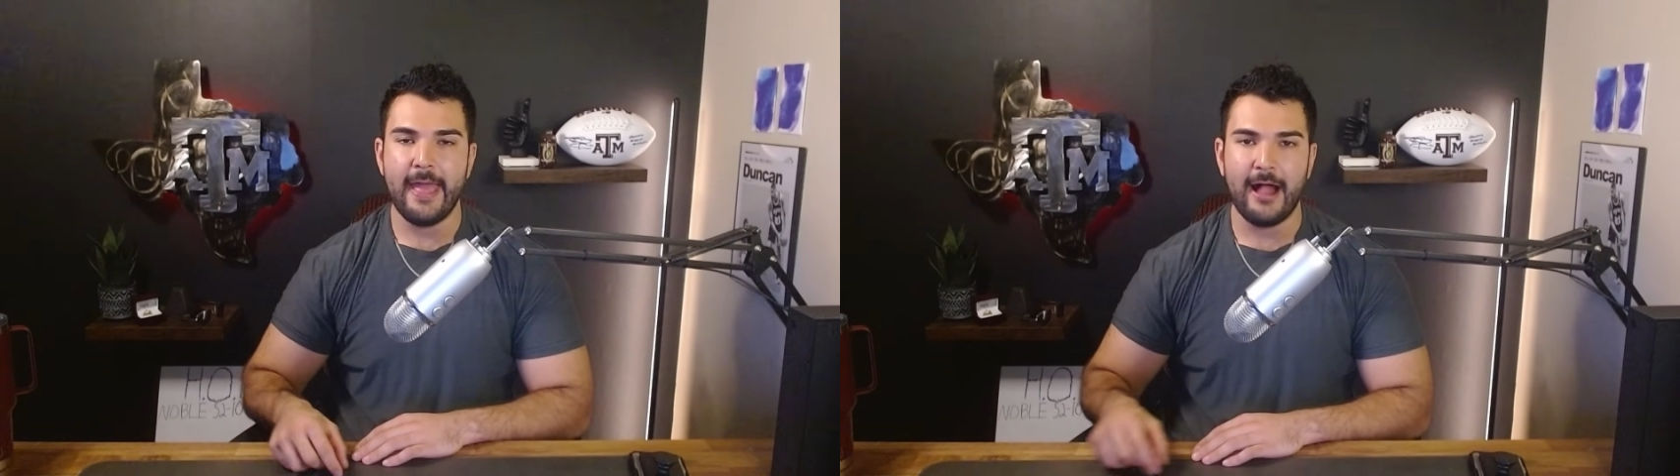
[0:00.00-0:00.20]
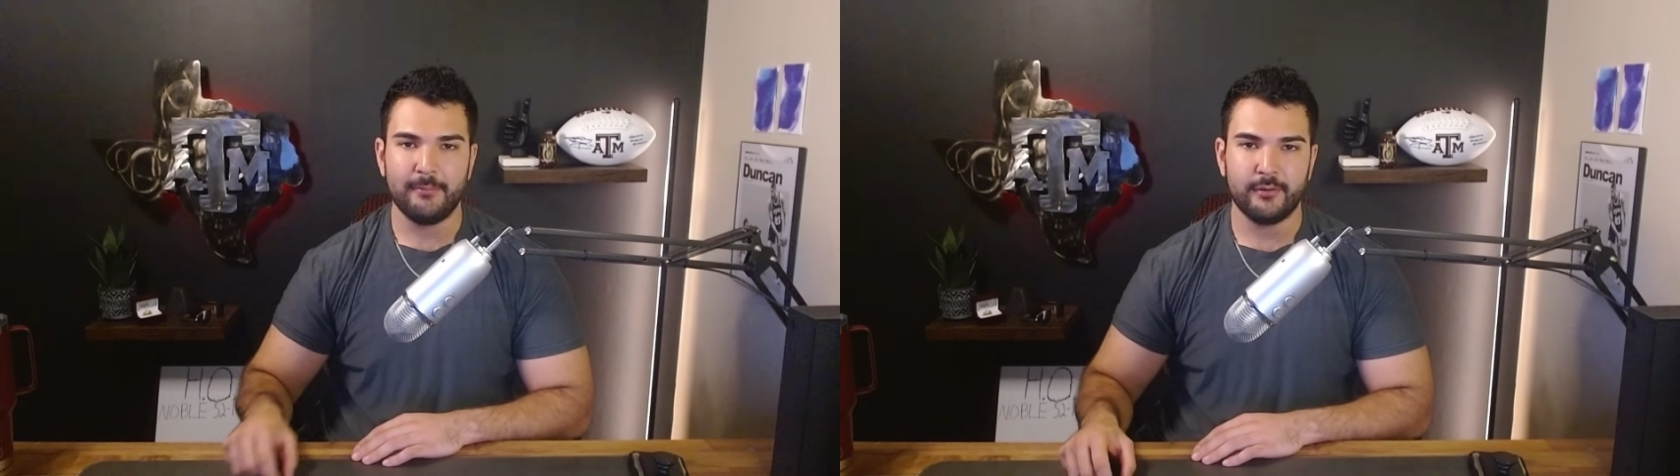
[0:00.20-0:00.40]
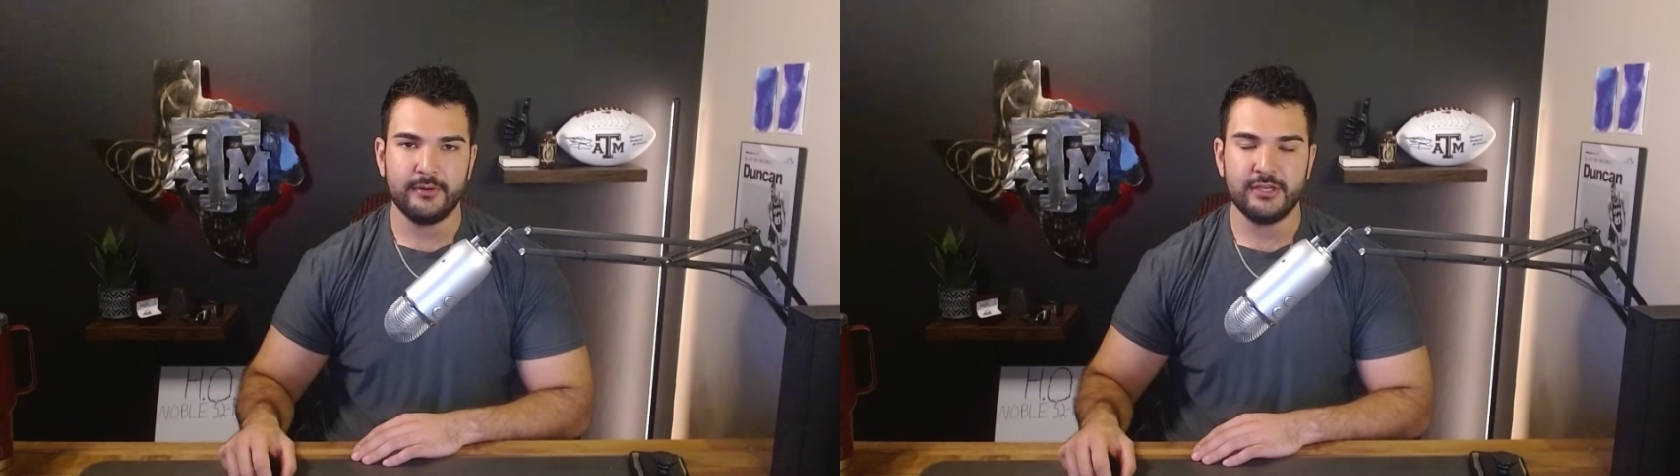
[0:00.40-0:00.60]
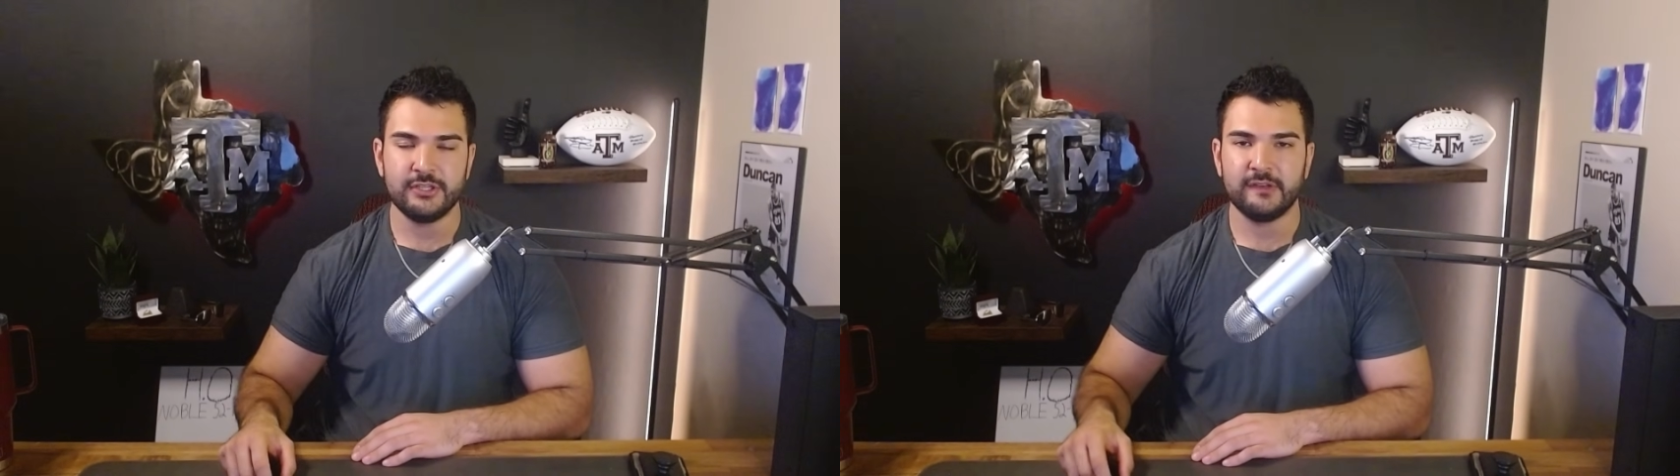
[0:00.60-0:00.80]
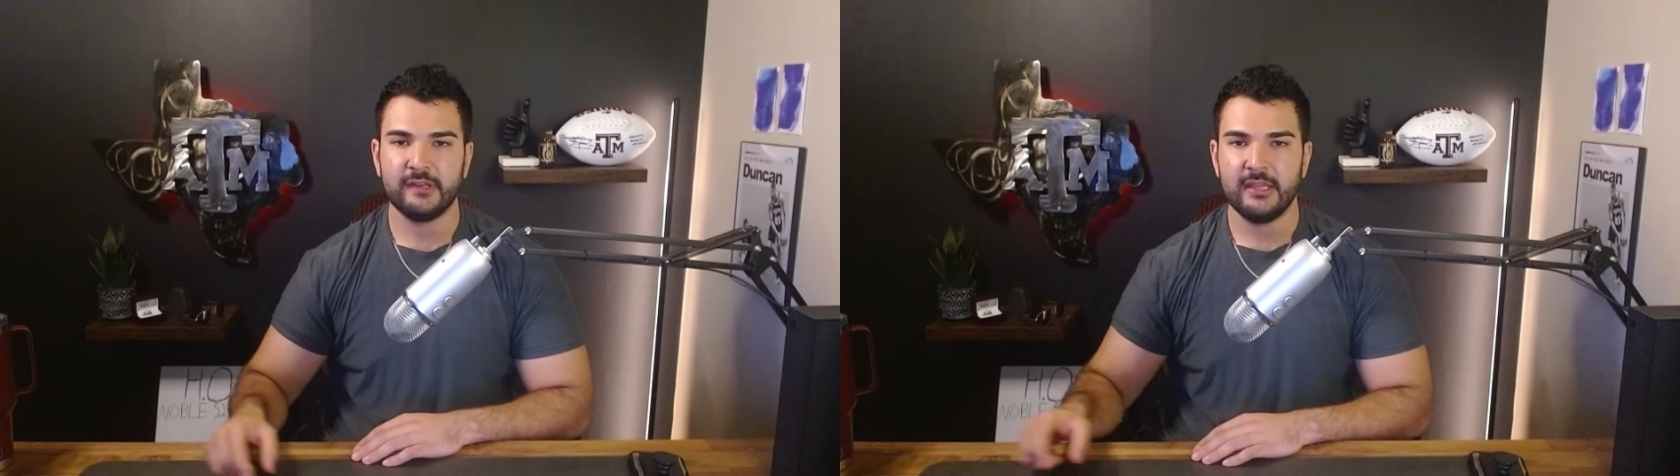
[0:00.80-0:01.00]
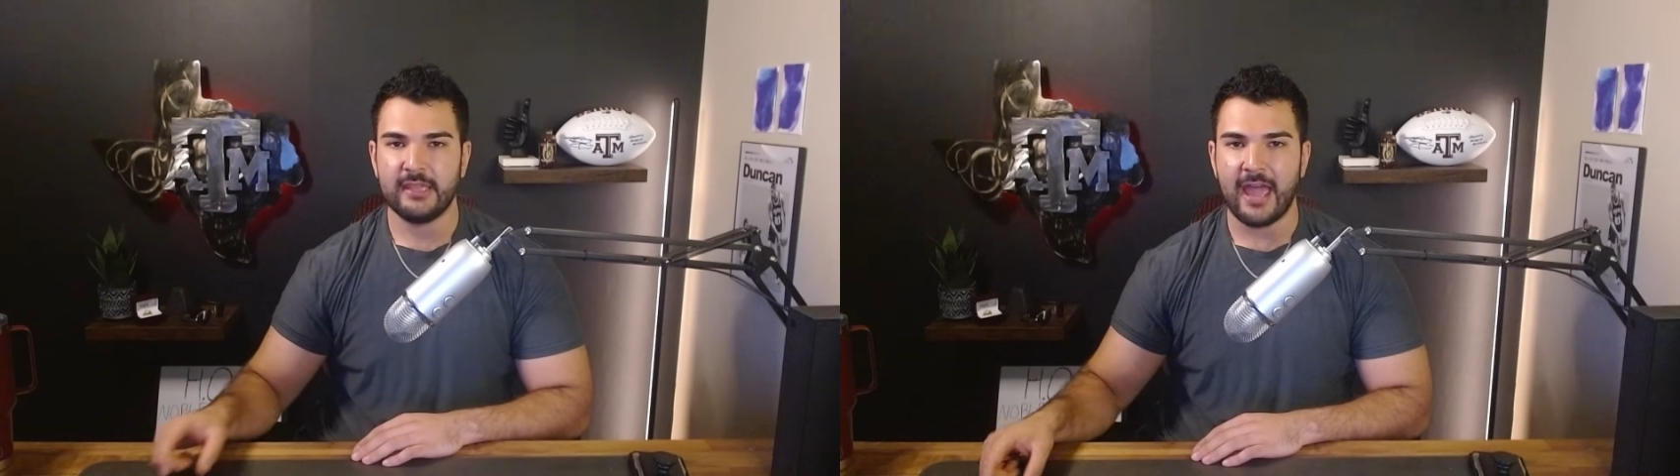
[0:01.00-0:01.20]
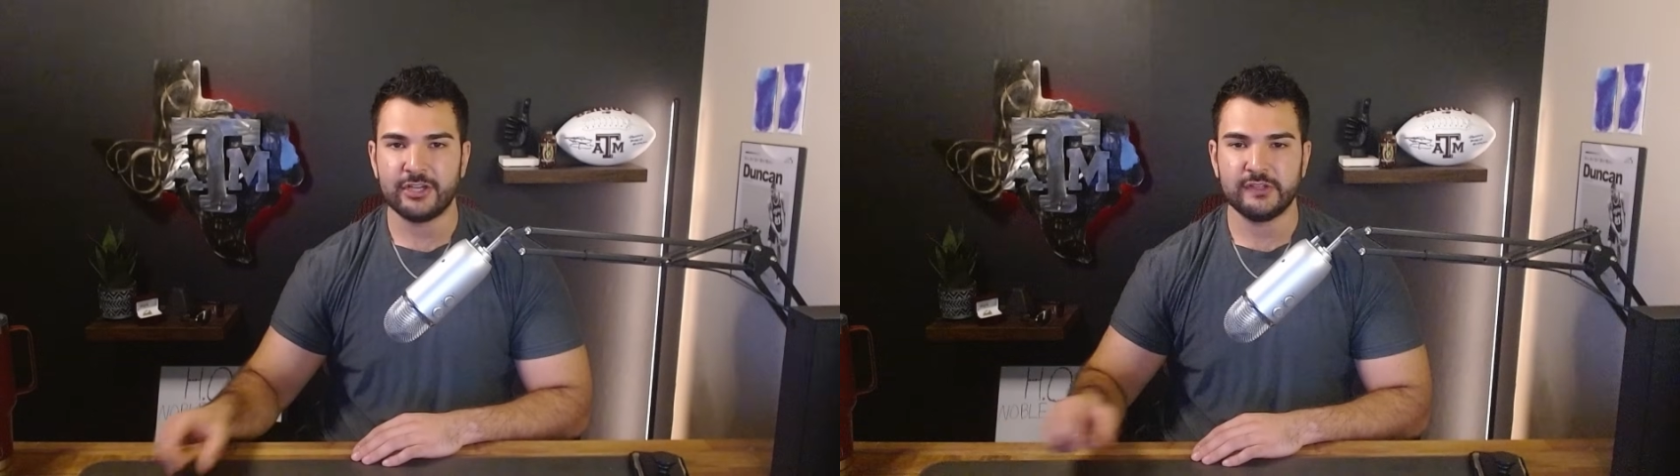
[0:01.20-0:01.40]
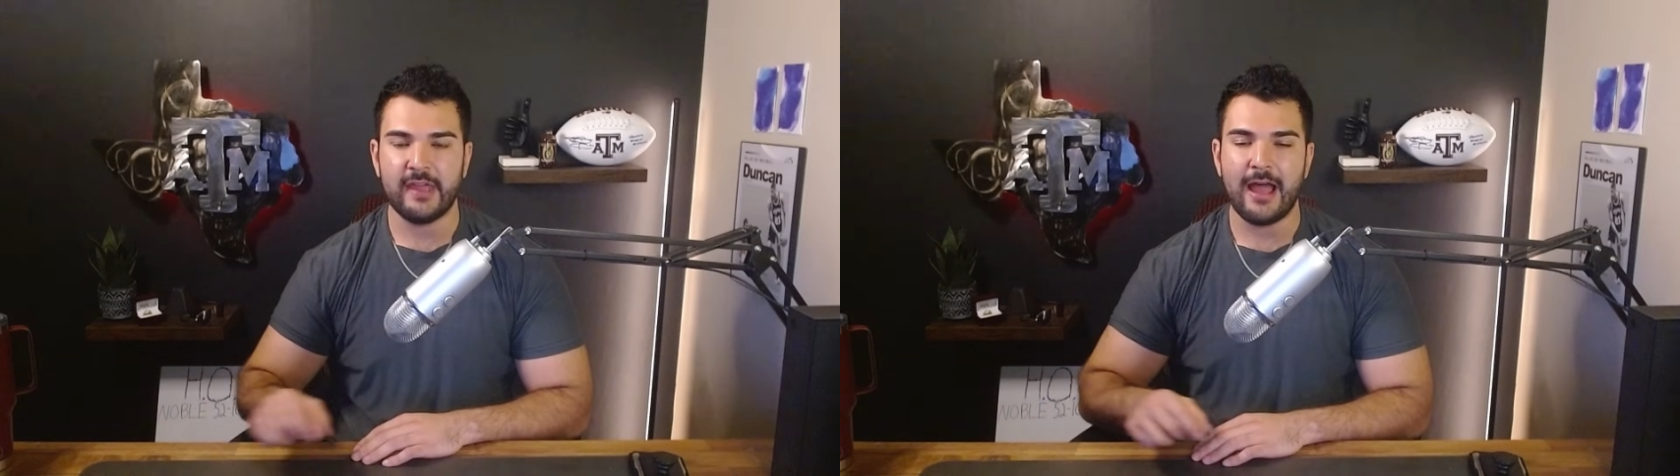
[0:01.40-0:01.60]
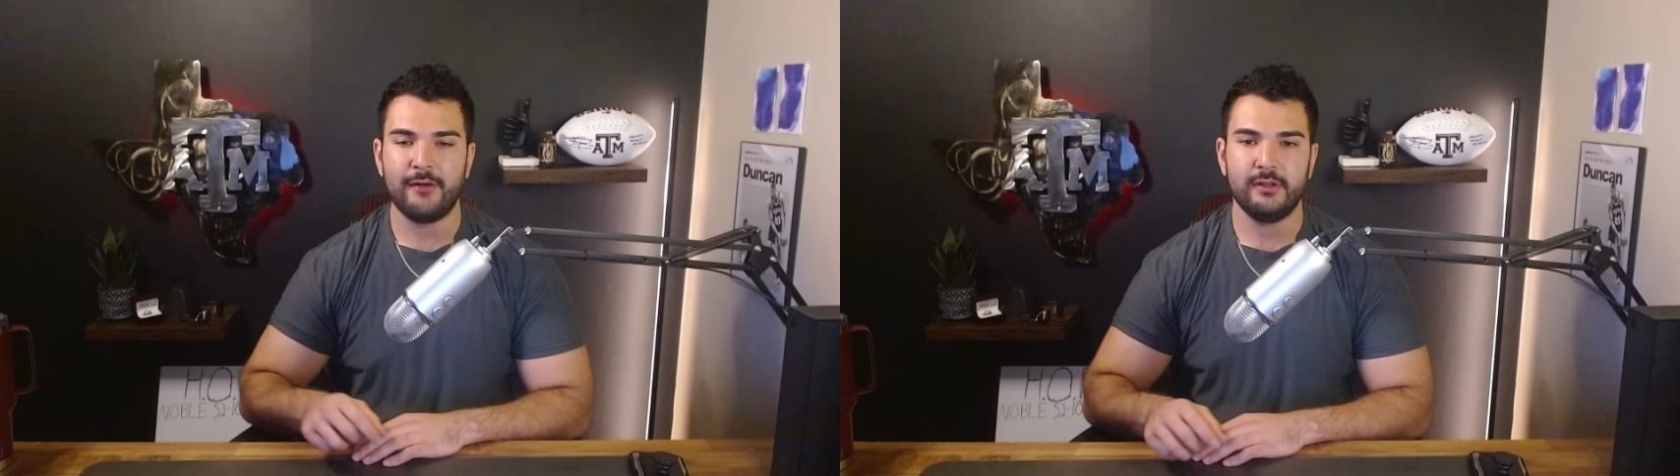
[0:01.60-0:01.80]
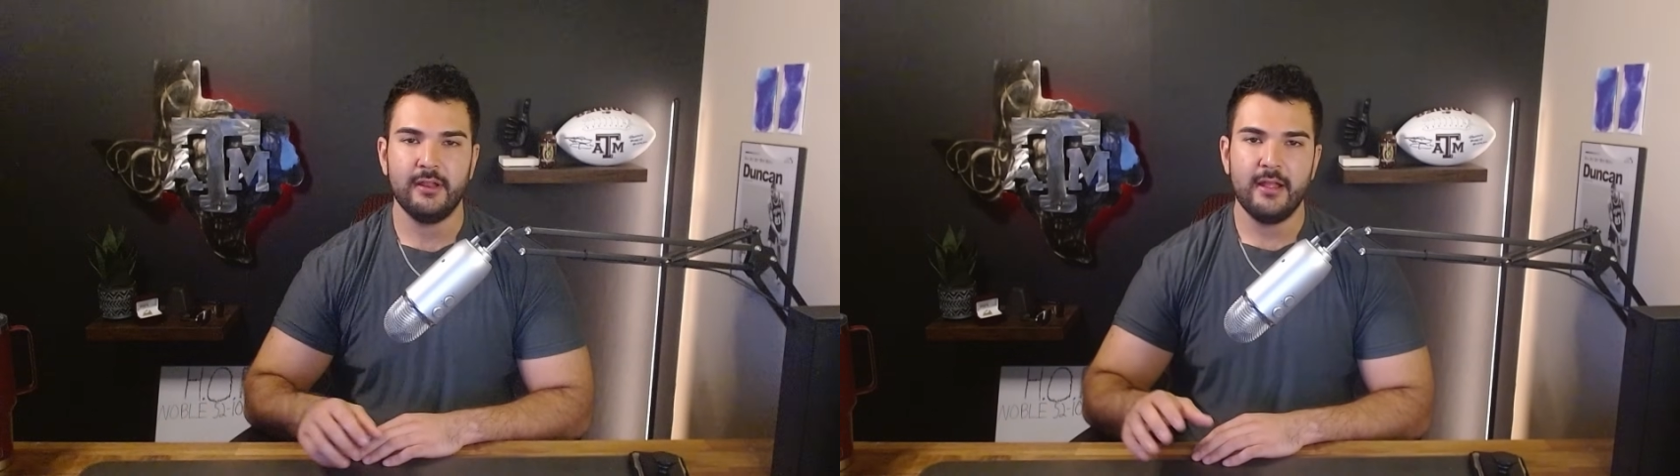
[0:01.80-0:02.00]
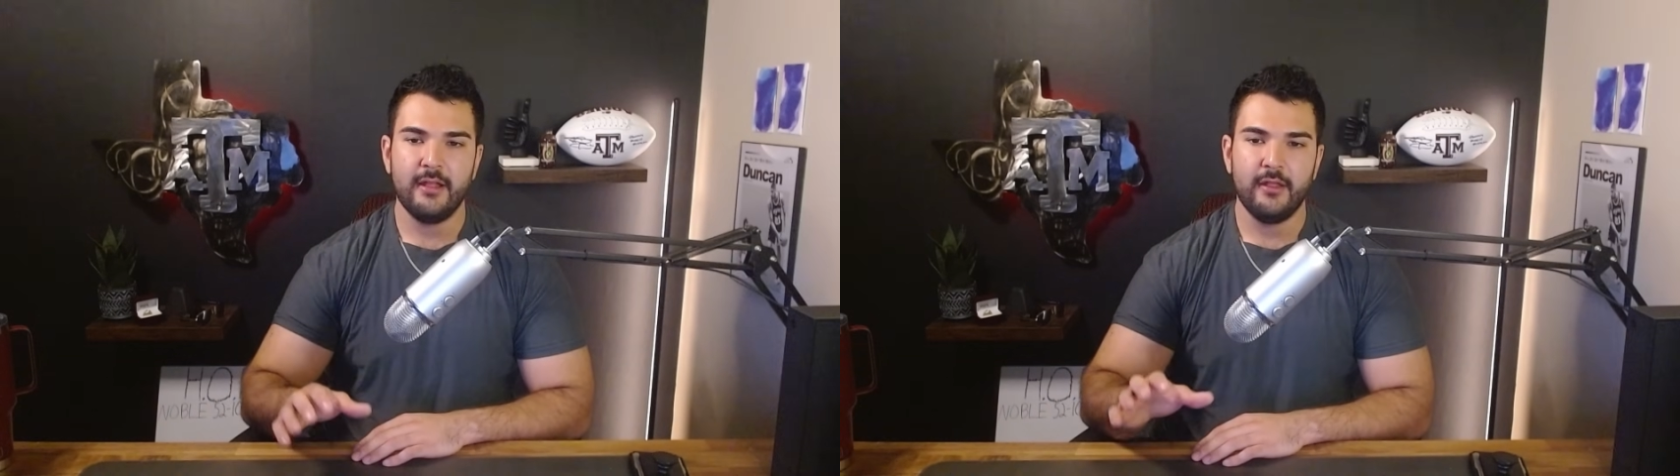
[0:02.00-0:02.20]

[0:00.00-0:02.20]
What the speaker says: Albert Regis, Cassius Howell.